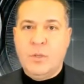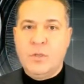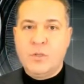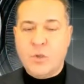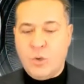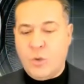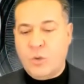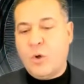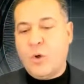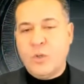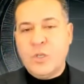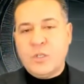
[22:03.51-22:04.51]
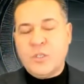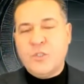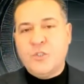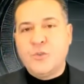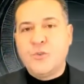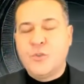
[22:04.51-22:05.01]
So all these
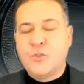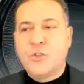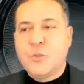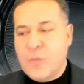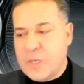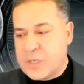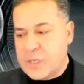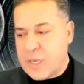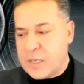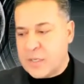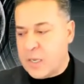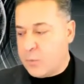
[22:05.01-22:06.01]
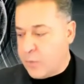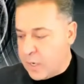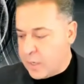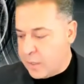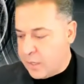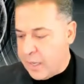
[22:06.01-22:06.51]
issues should be discussed, and we
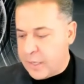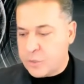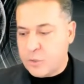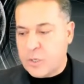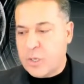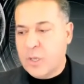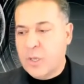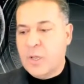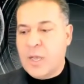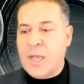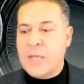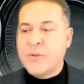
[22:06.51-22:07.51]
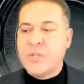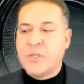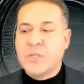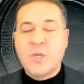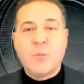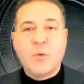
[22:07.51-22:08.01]
are actually addressing
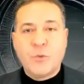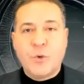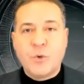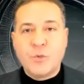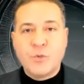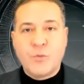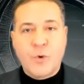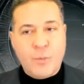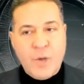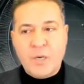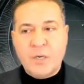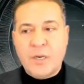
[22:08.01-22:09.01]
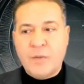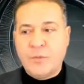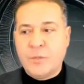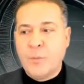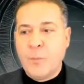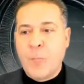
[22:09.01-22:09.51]
some of those from our level.